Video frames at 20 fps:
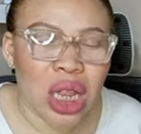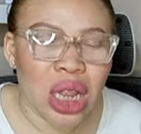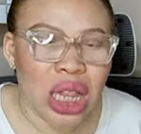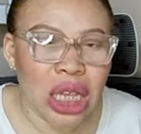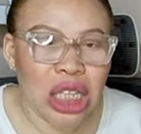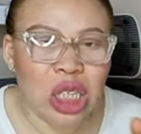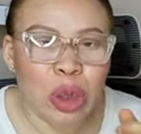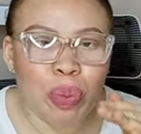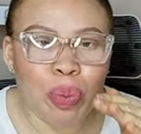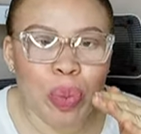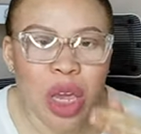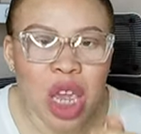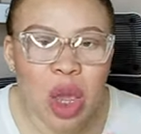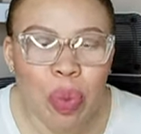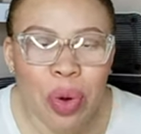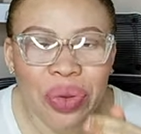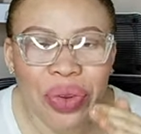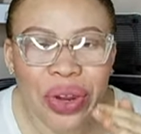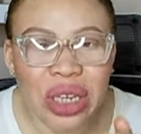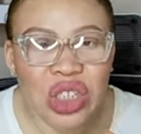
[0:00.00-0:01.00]
These
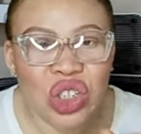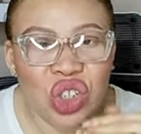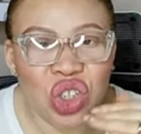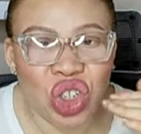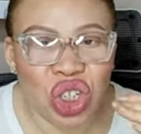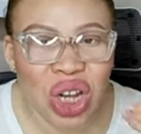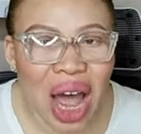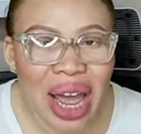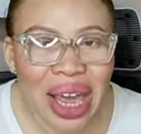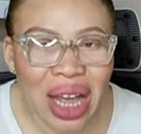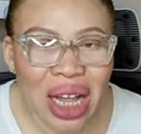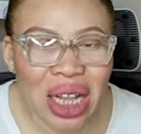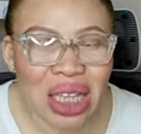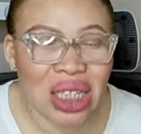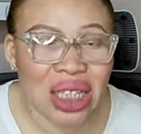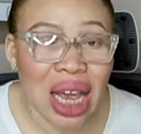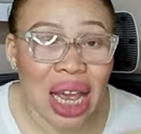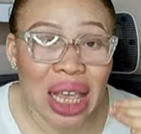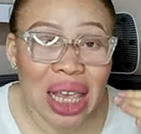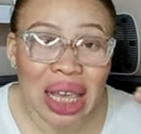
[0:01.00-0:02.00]
people, these
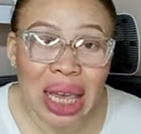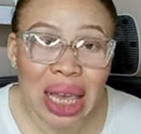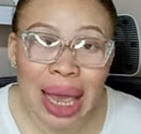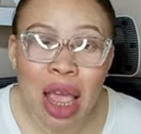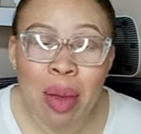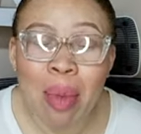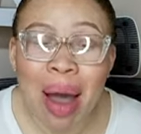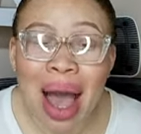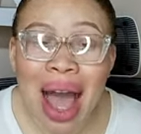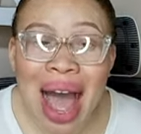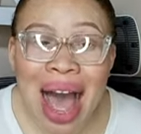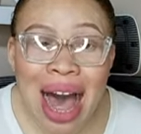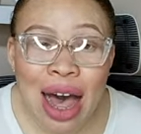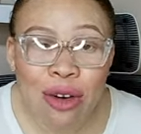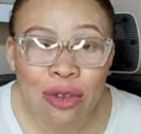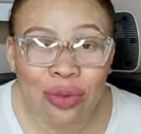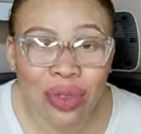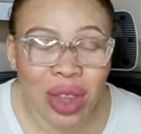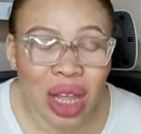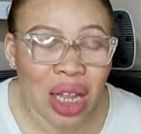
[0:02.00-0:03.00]
giants that came
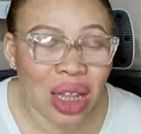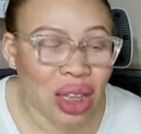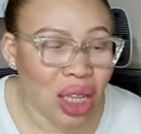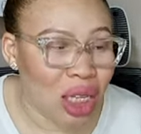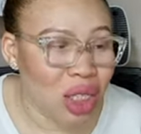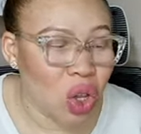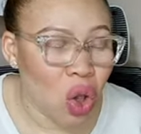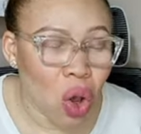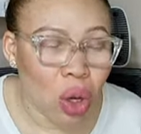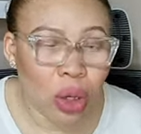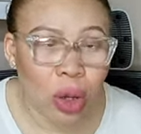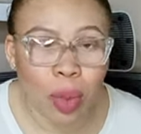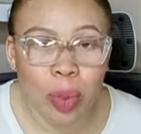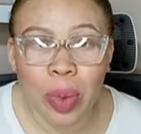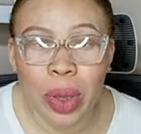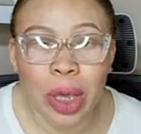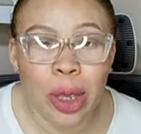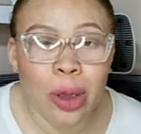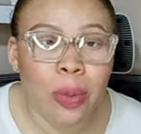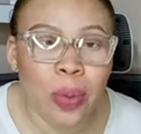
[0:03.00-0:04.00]
after these other
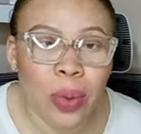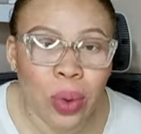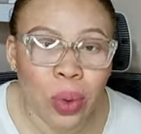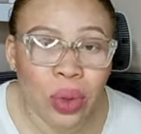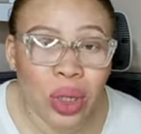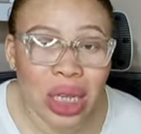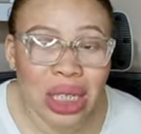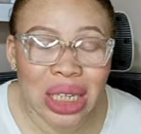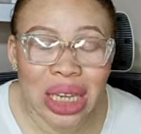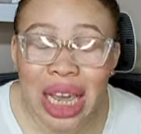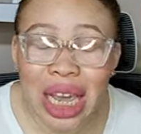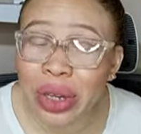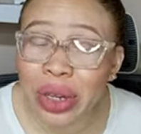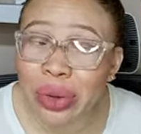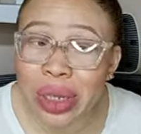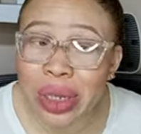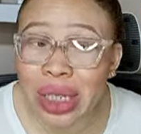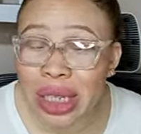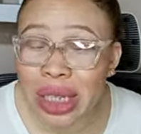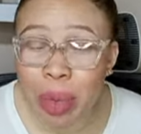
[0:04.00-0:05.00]
people, these
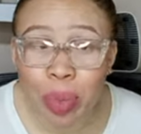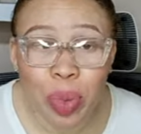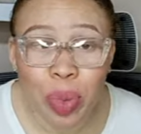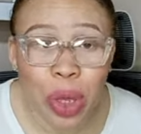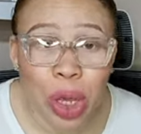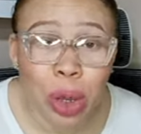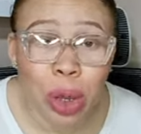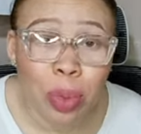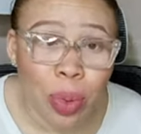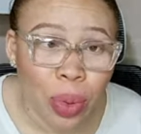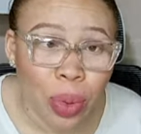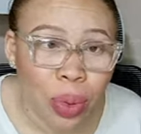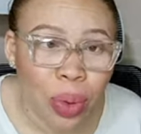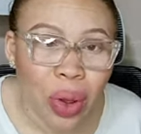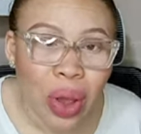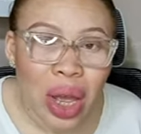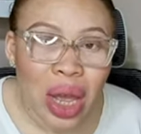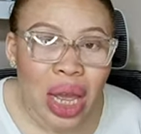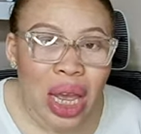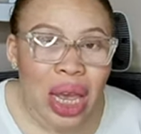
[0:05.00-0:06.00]
innocent
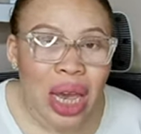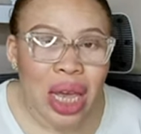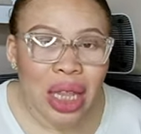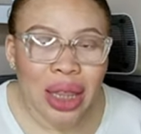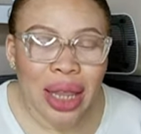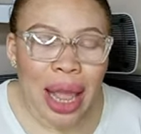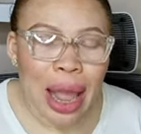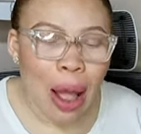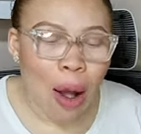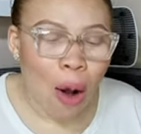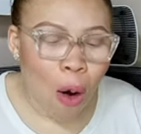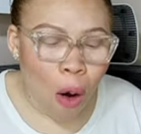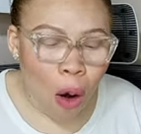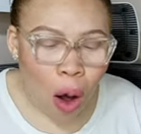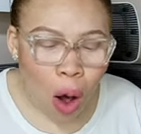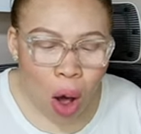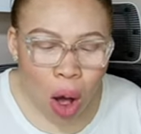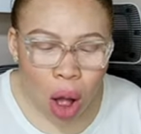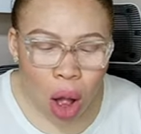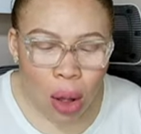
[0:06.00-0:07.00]
people, they
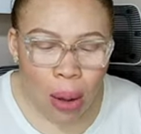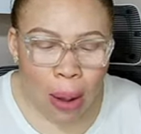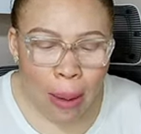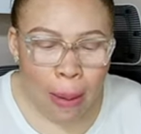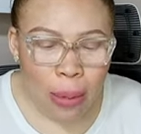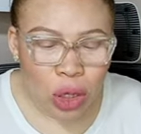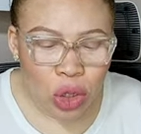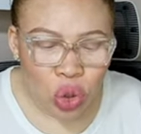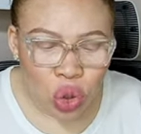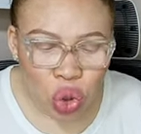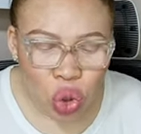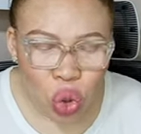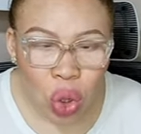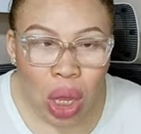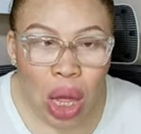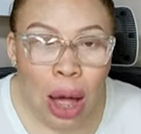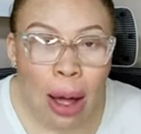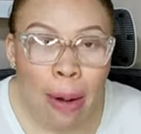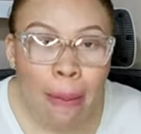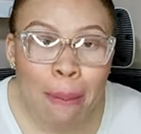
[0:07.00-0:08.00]
all
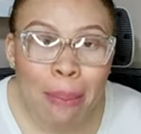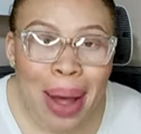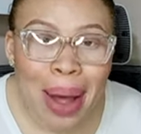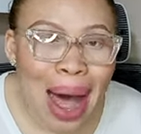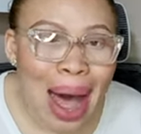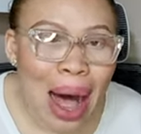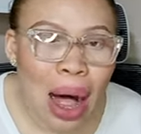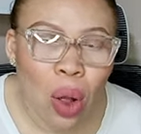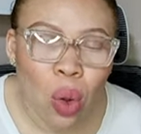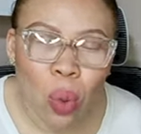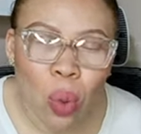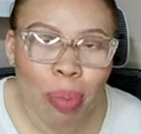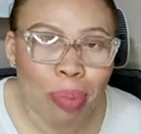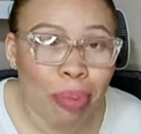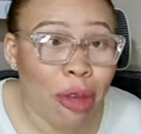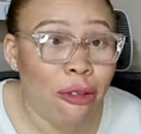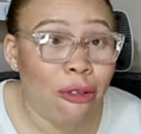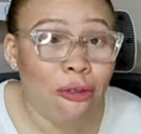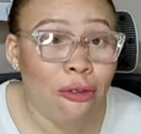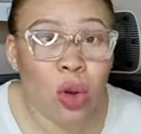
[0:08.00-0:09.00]
took a bow
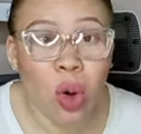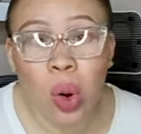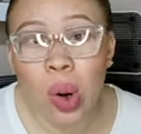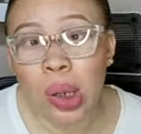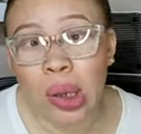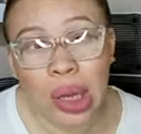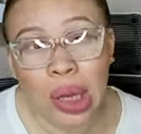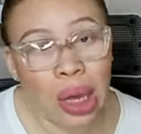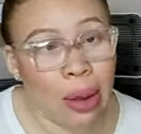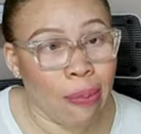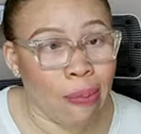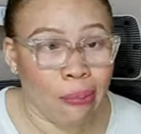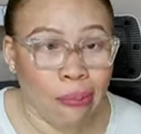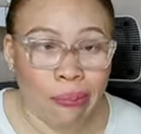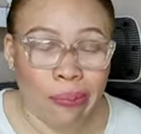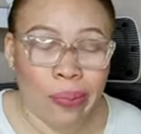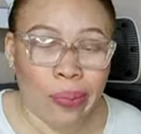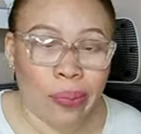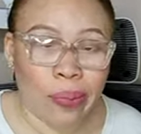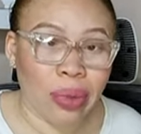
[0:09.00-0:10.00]
before them
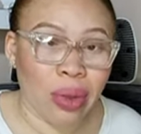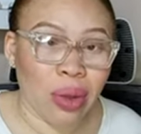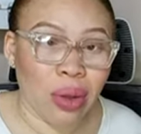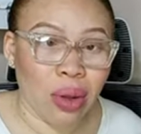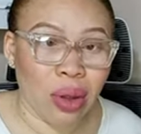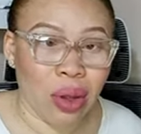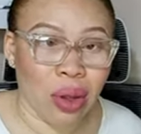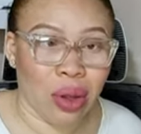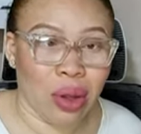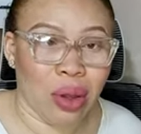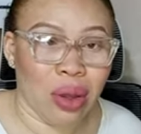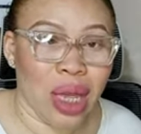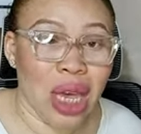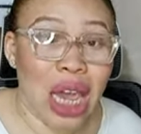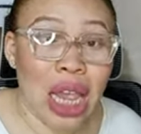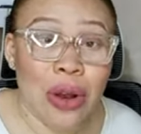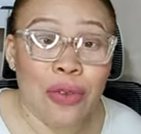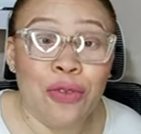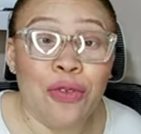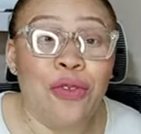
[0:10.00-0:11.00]

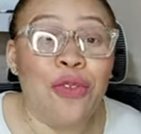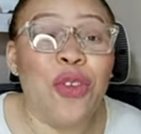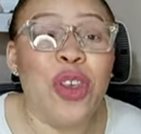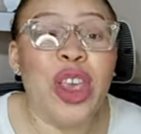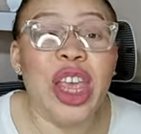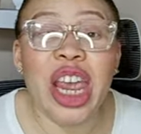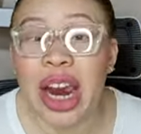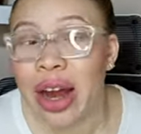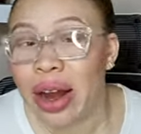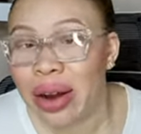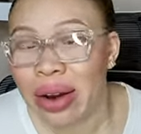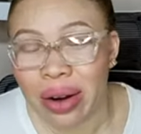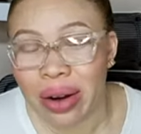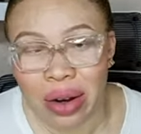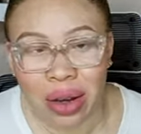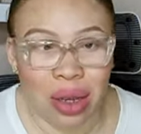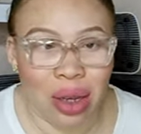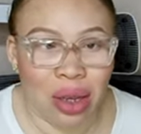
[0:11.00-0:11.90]
in fear,